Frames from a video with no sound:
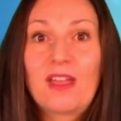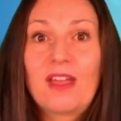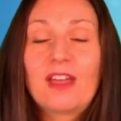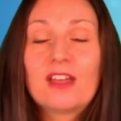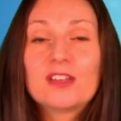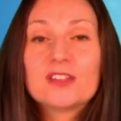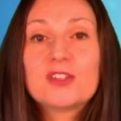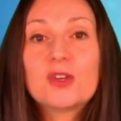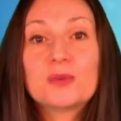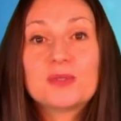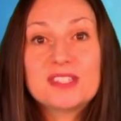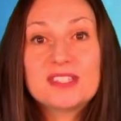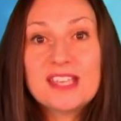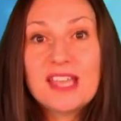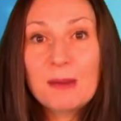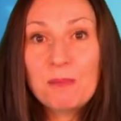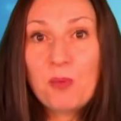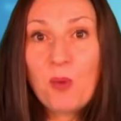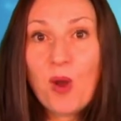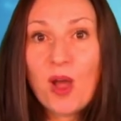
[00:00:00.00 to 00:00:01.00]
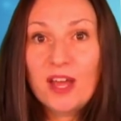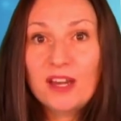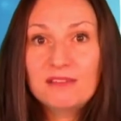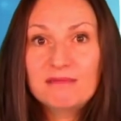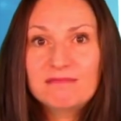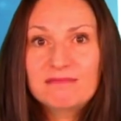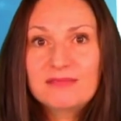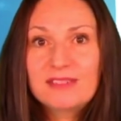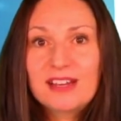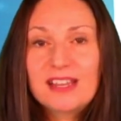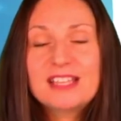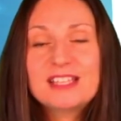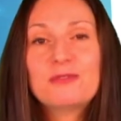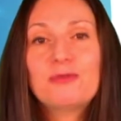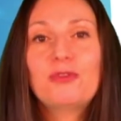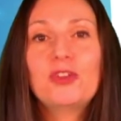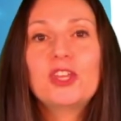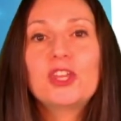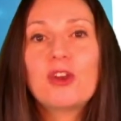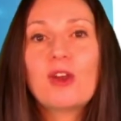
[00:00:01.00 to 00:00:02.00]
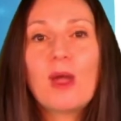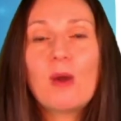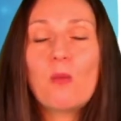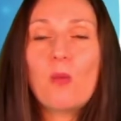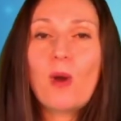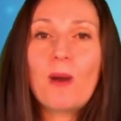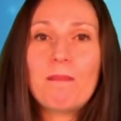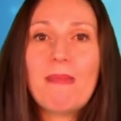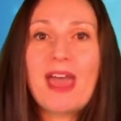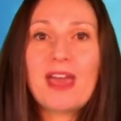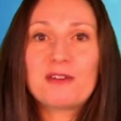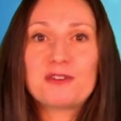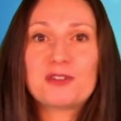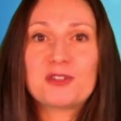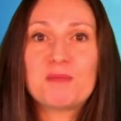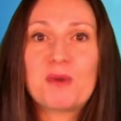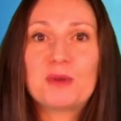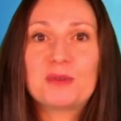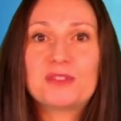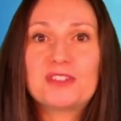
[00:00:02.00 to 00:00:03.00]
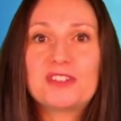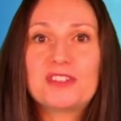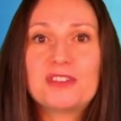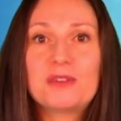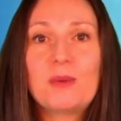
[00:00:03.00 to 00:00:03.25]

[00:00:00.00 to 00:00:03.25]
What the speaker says: So step 1 is figure out what matters most to you